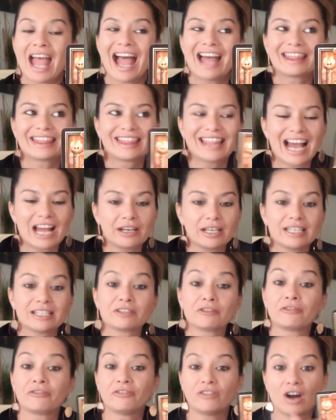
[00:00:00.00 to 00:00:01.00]
and that
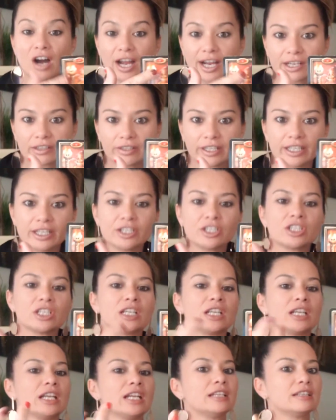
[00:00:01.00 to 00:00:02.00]
is a fire
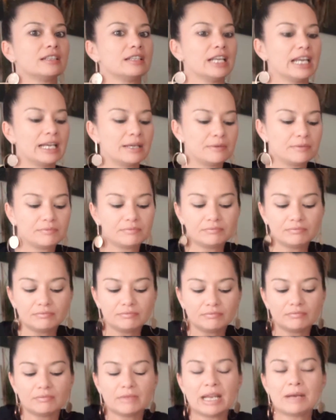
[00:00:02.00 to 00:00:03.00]
energy.
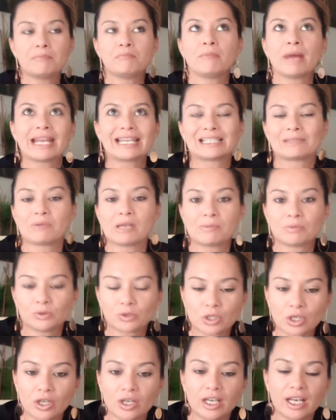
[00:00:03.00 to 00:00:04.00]
It makes people
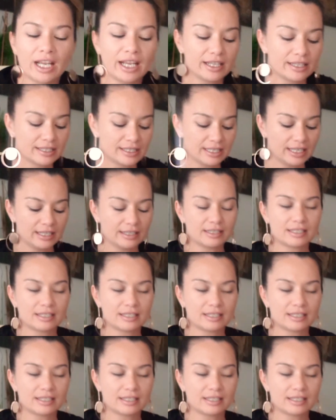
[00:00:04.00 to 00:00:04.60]
turn heads.